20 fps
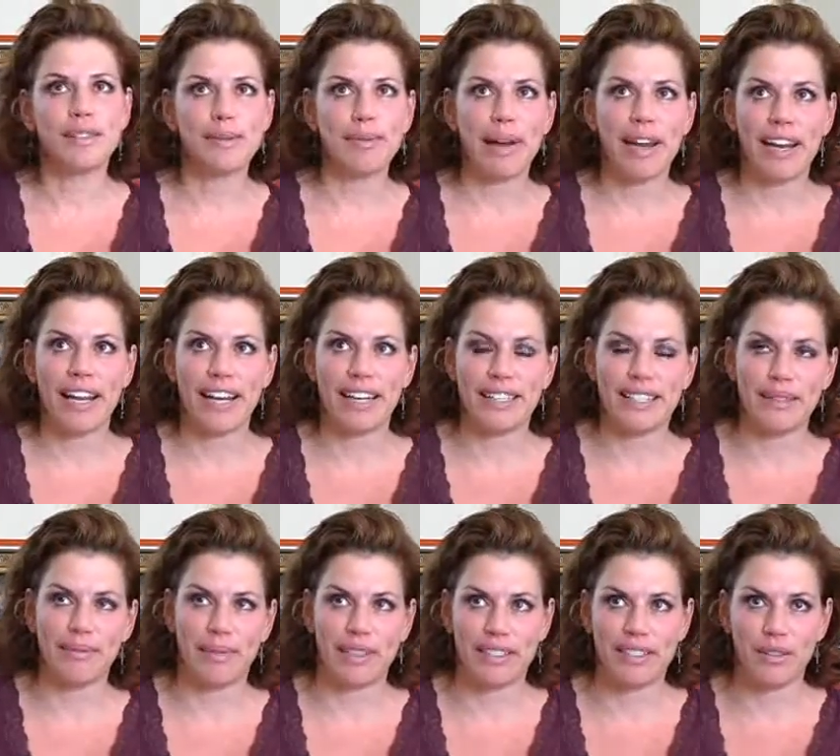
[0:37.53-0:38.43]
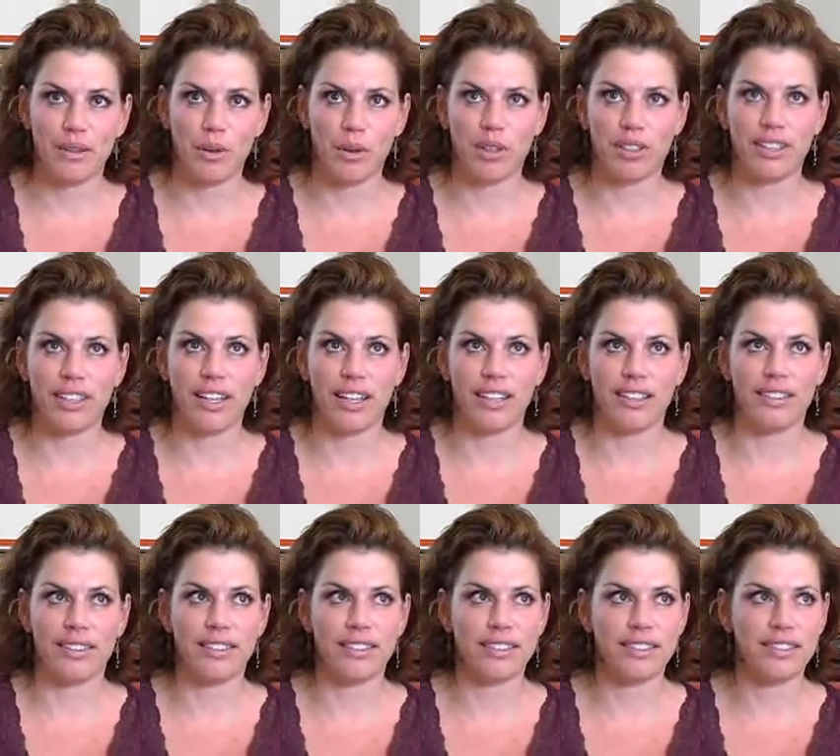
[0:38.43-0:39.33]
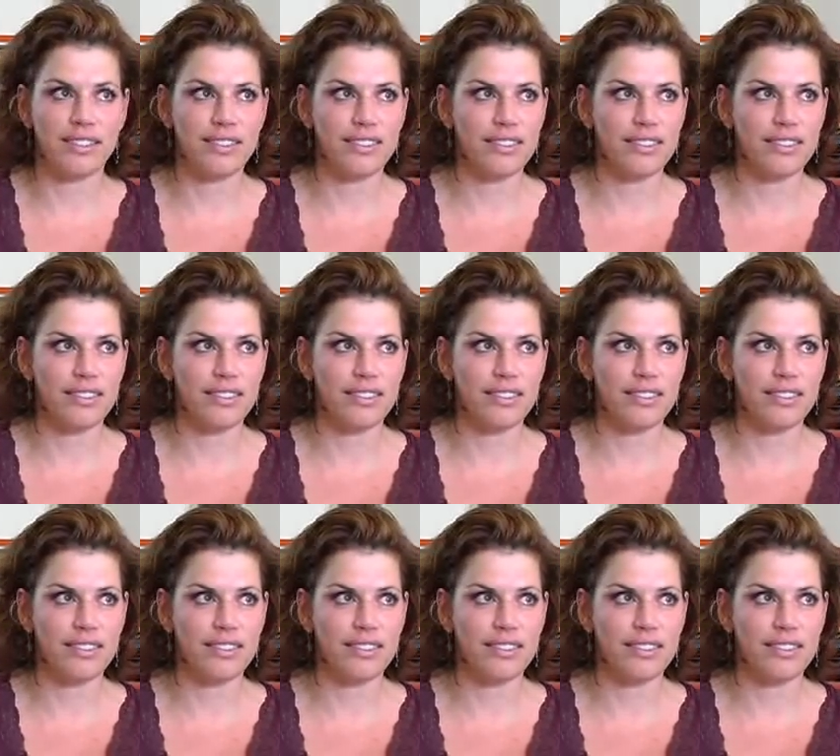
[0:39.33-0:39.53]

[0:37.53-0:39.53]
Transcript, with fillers: He was about 18 months old and